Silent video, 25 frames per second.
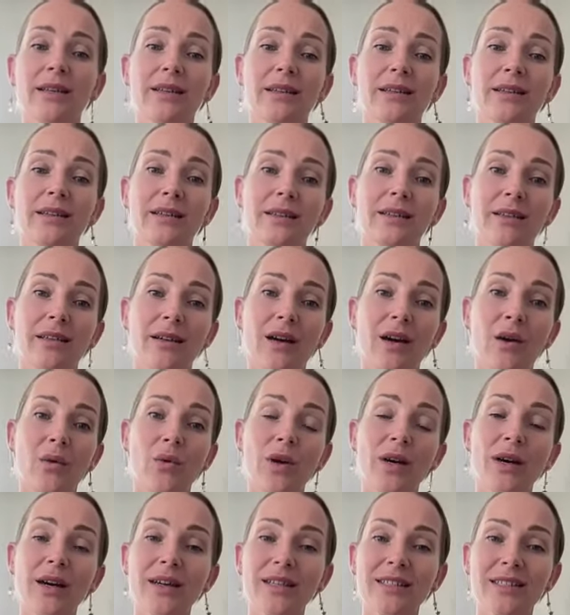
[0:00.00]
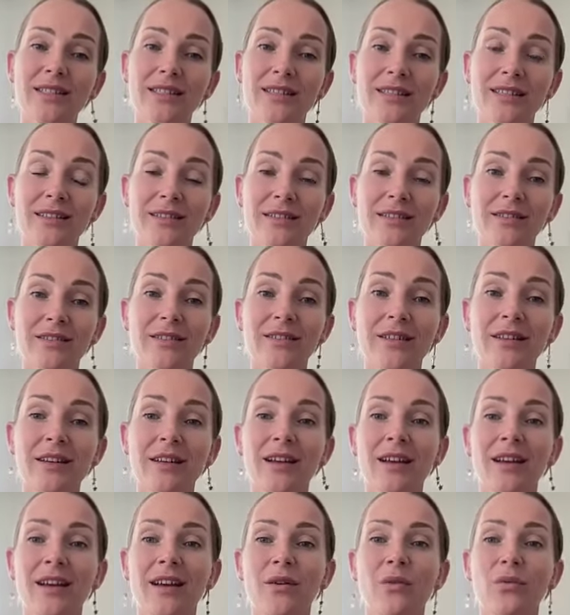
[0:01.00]
in our heart center,
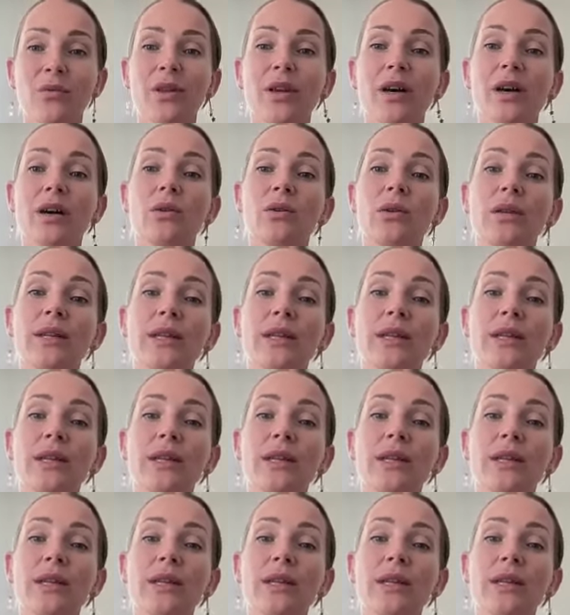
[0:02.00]
without